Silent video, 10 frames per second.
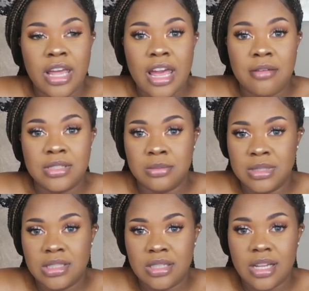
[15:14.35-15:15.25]
have as
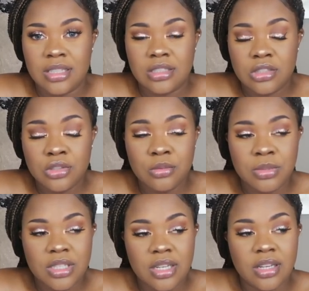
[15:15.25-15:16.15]
much knowledge too,
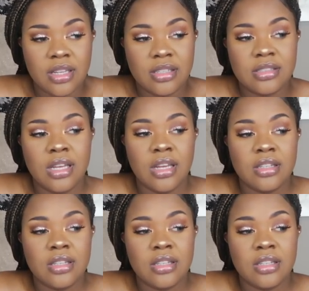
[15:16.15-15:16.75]
because